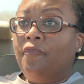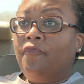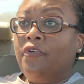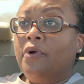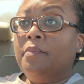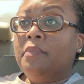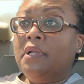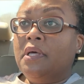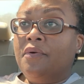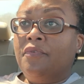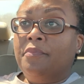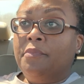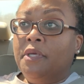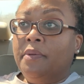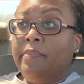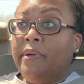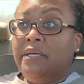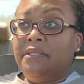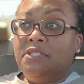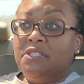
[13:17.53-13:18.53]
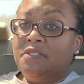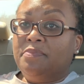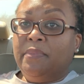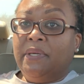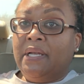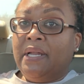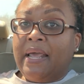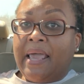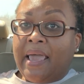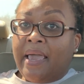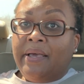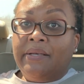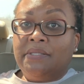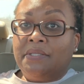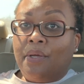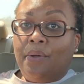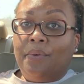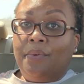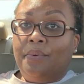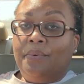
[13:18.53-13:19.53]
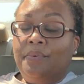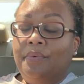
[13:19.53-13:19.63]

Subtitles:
from loving me by just being an asshole.